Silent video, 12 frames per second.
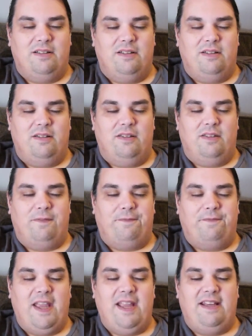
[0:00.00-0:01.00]
the
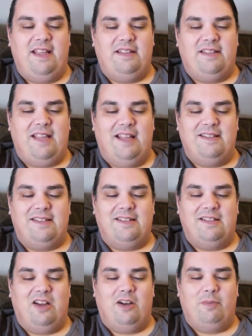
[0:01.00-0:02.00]
fading tends to
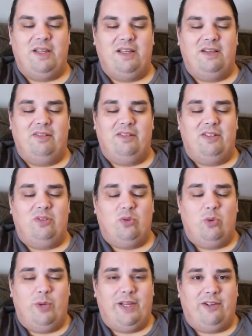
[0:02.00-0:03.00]
come in a little
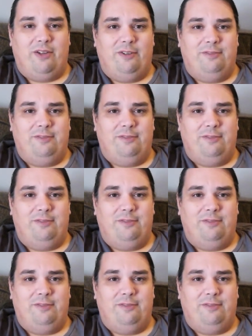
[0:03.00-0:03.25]
quicker